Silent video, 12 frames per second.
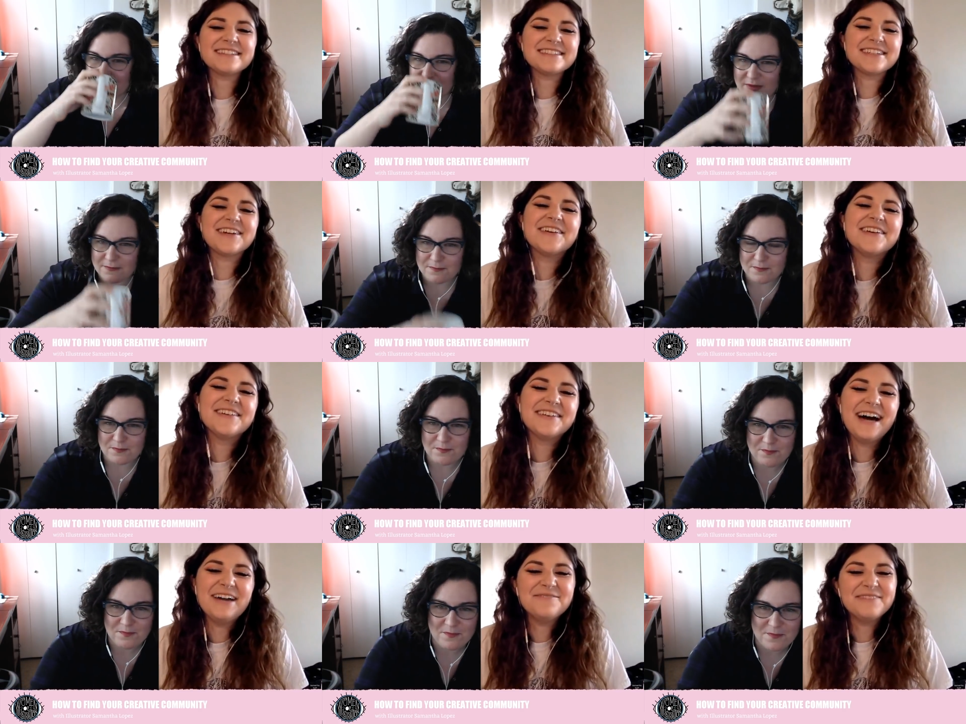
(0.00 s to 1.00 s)
Speaker 1: So
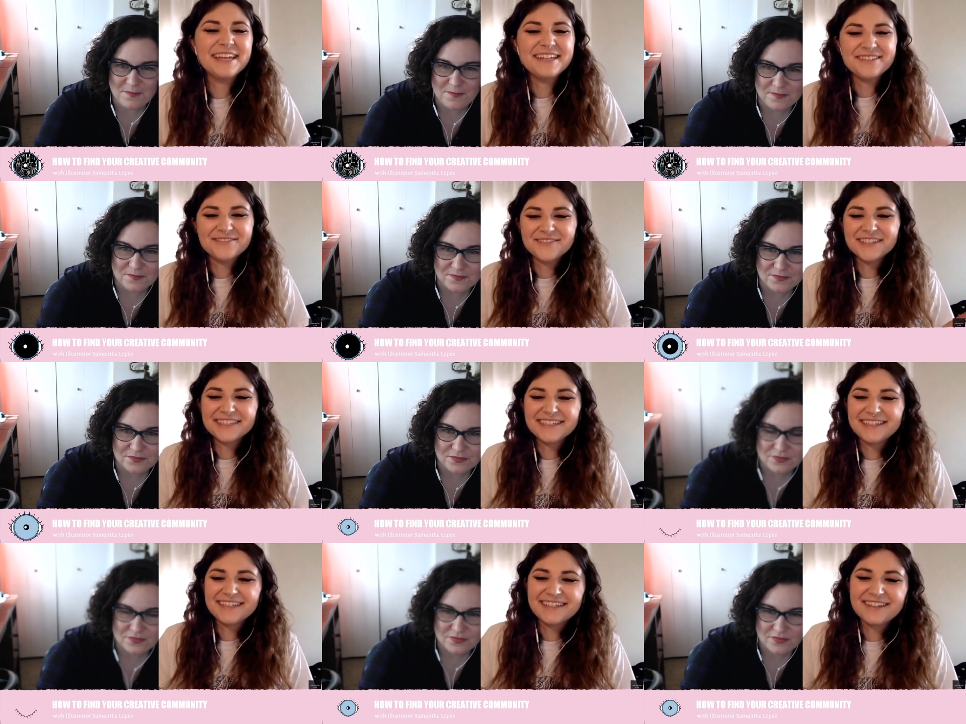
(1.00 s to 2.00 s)
I'm like
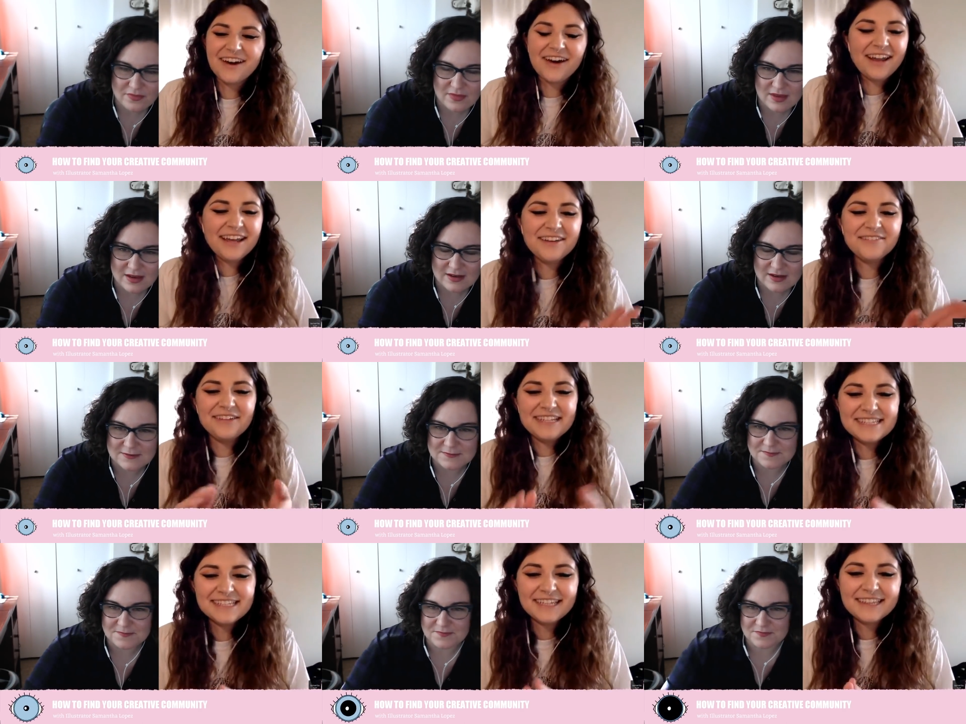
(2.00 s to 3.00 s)
really not at
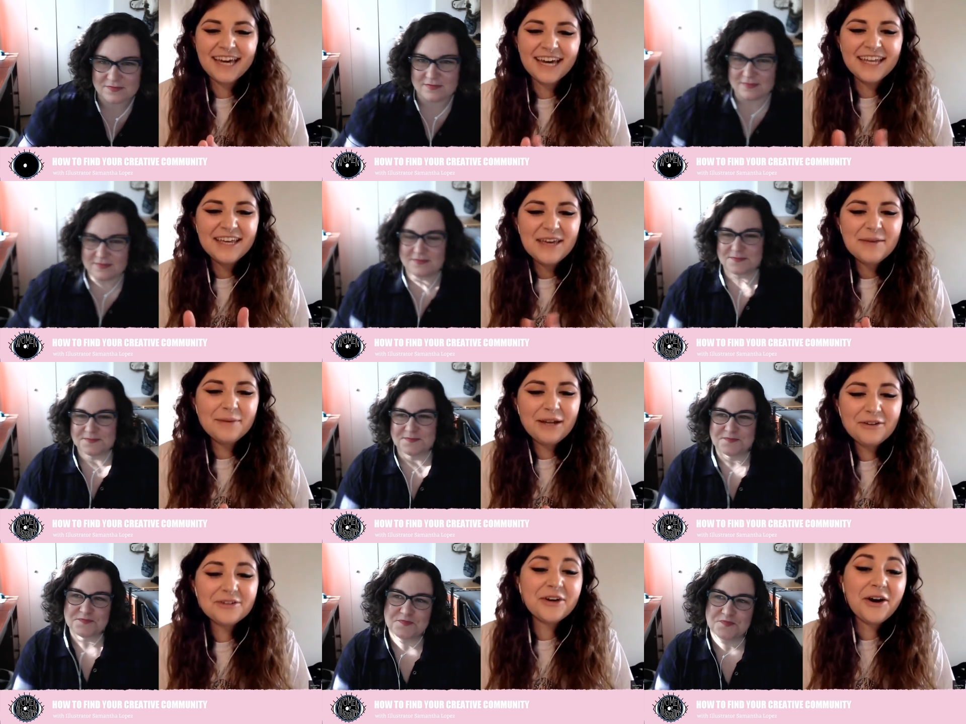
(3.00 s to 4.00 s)
events like that, but
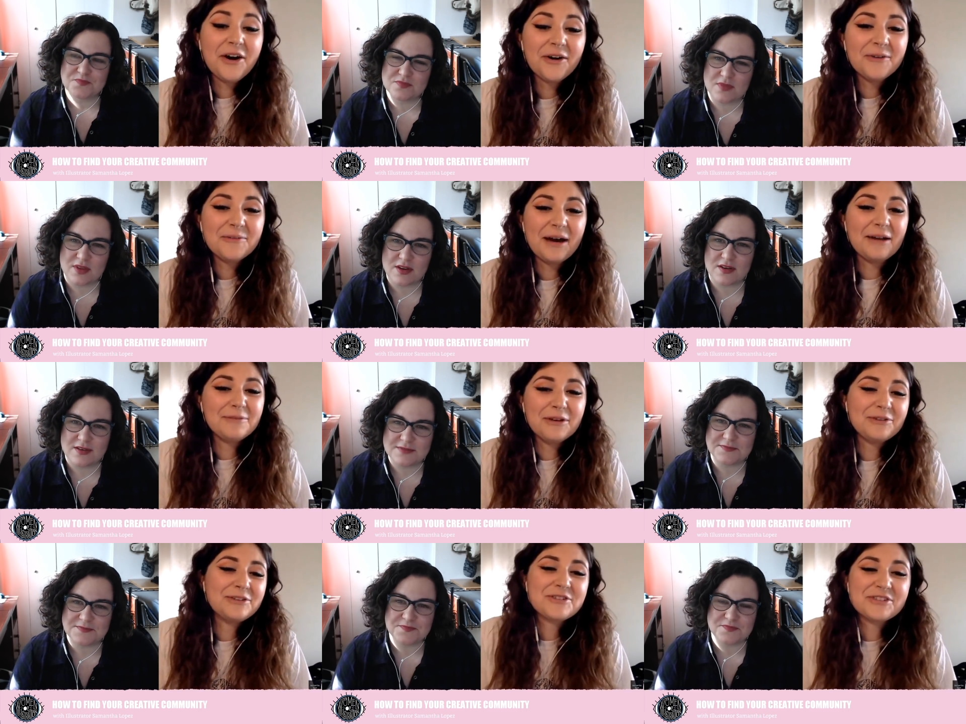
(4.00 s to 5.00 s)
I'll go.
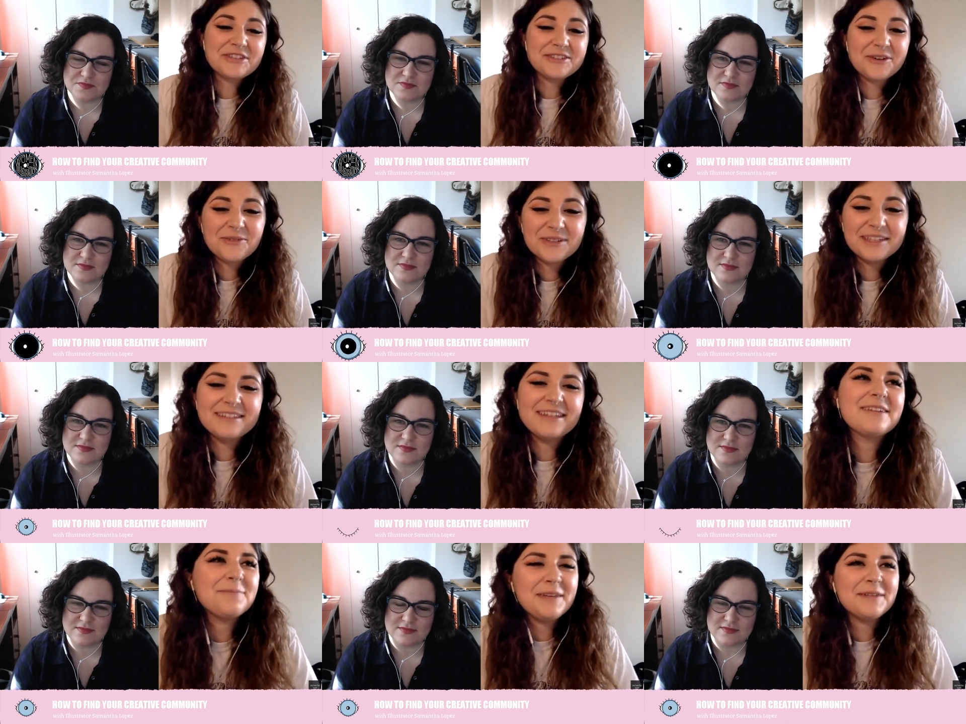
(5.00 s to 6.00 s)
I usually don't really
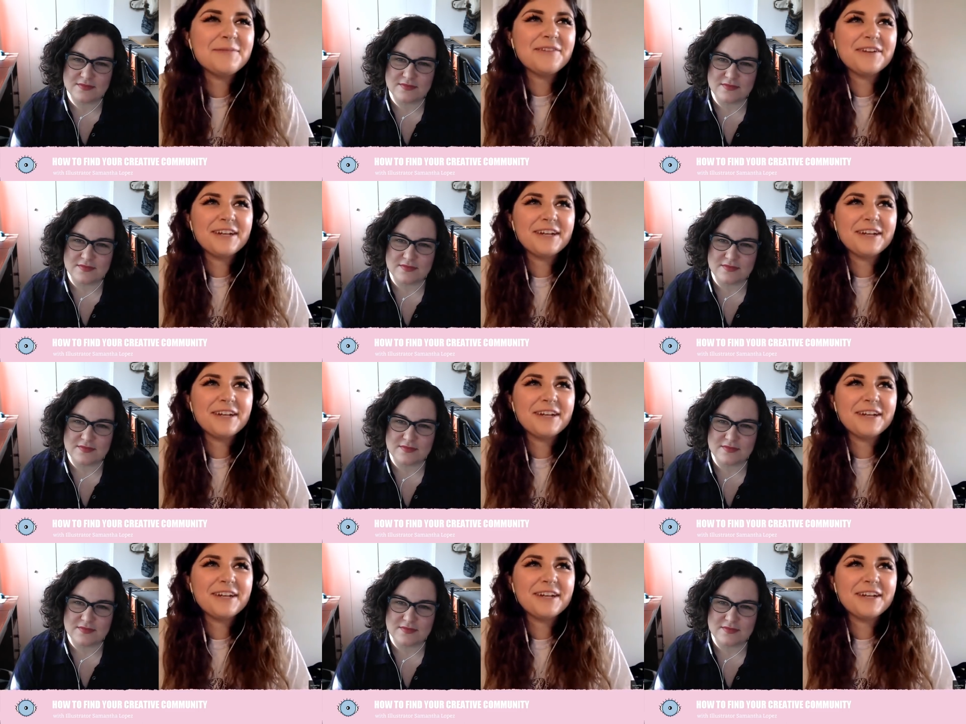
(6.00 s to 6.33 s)
like, me and my friend